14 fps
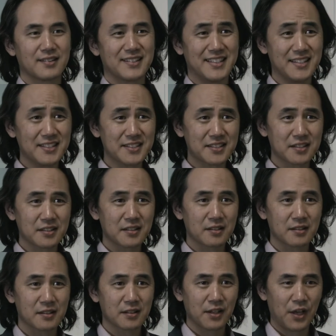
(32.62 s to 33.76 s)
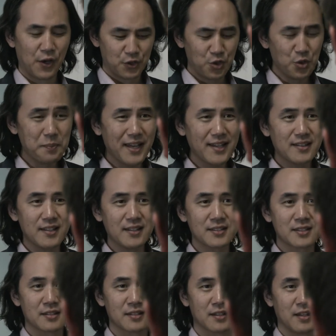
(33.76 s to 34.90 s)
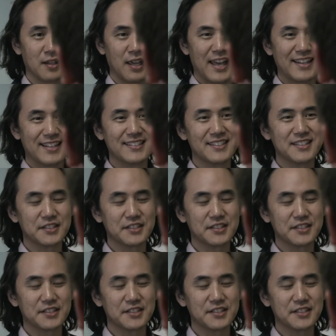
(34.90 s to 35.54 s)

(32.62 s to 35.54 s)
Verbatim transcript: This? Yeah, yeah. You made this? I, I did, I this did.